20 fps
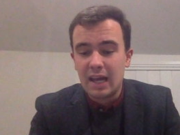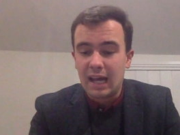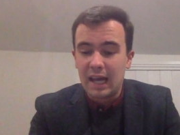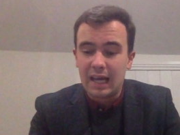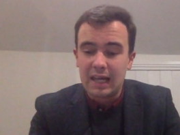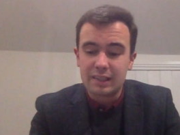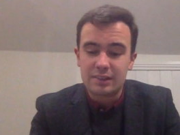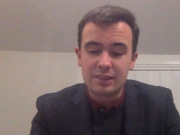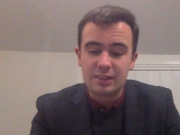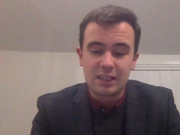
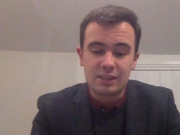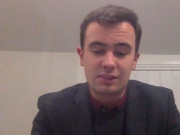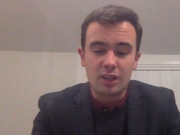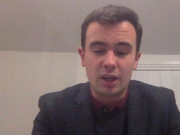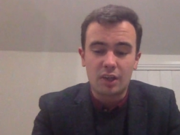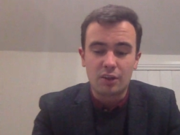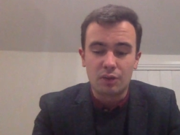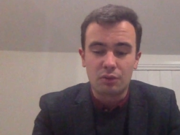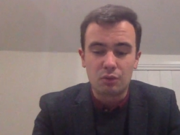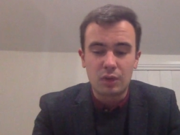Uh, it's it's
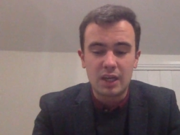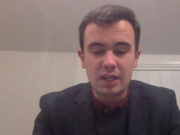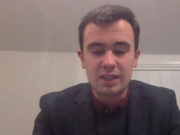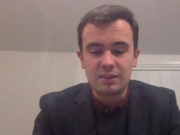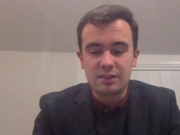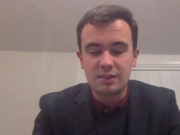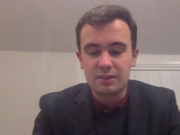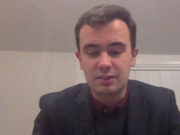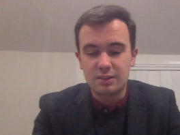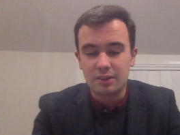not a
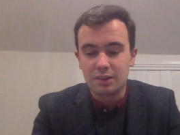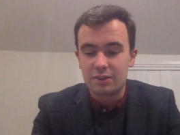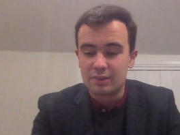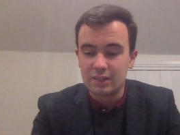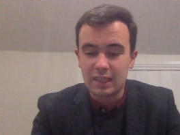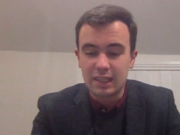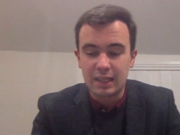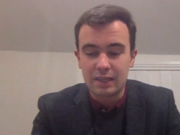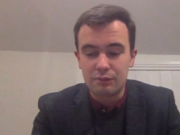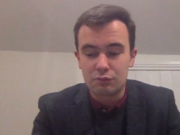race that
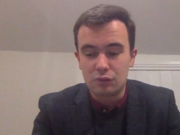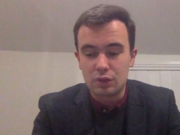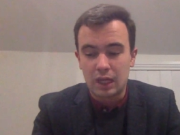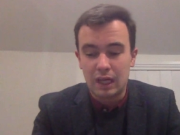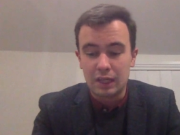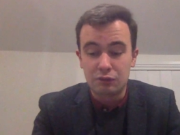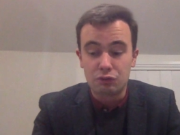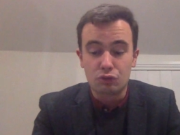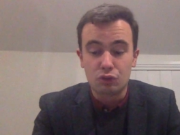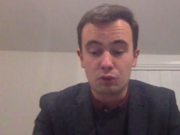uh,
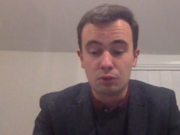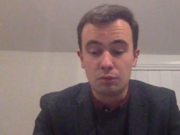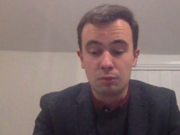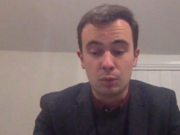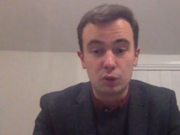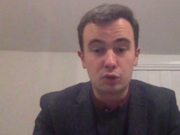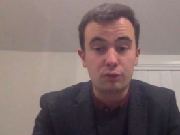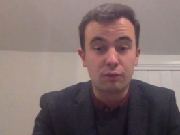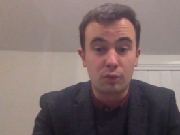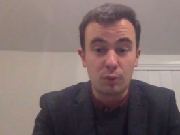has done
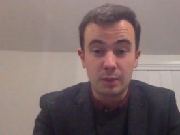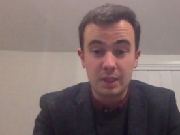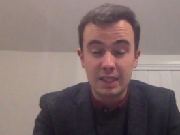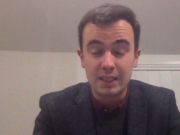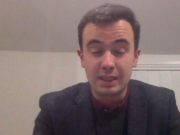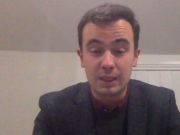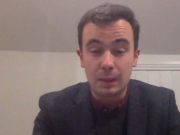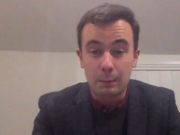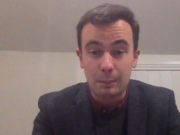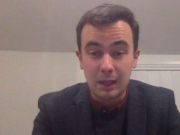much for me
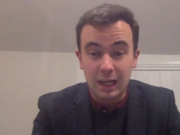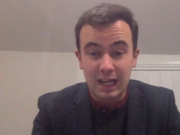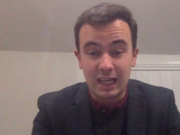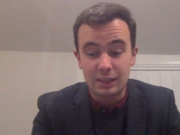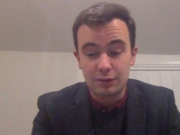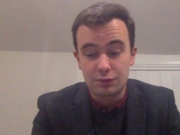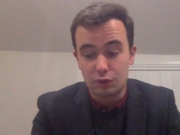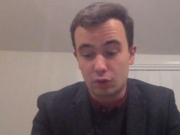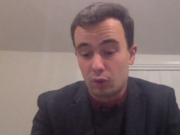in the past.